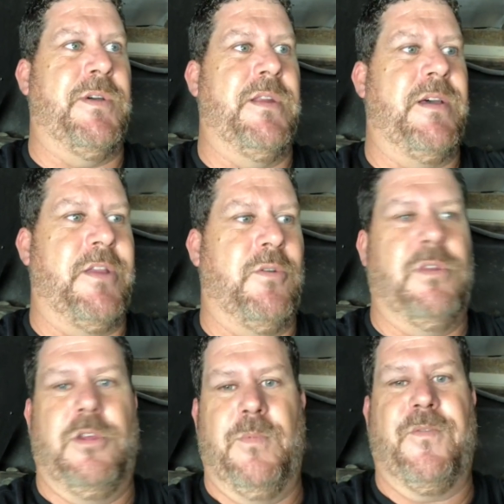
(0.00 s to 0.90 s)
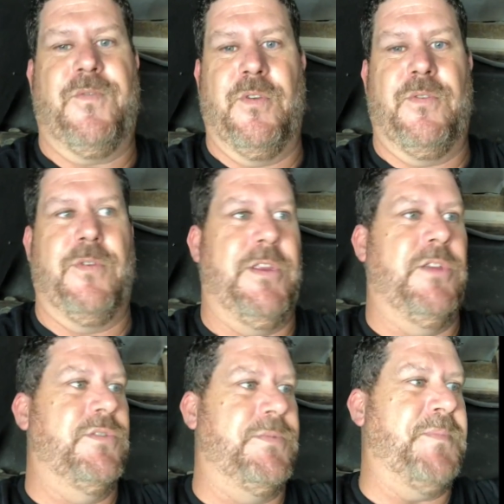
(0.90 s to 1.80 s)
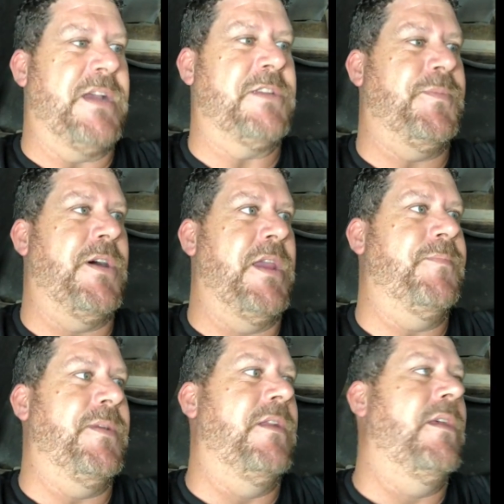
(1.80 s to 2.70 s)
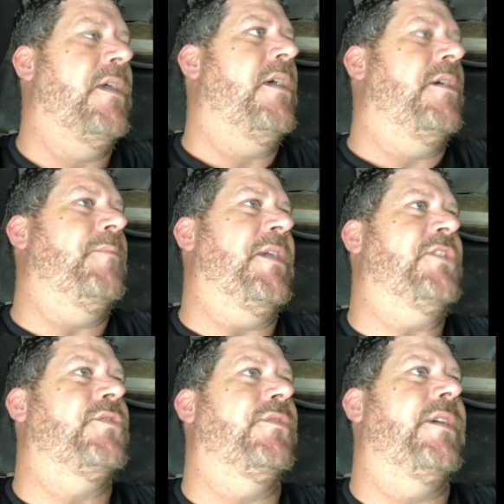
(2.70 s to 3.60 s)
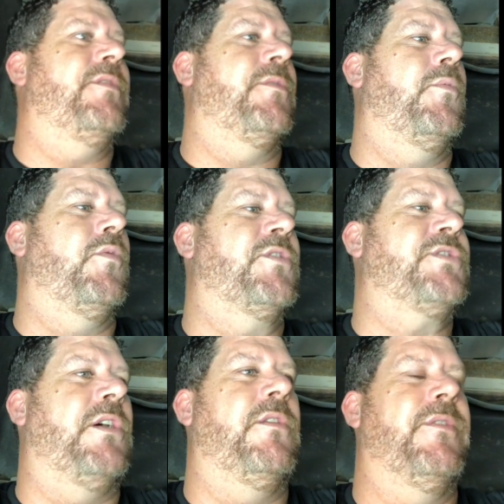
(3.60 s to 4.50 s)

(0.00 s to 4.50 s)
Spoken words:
but I go a little bit further and use PEX pipe and make sure that they're more solid.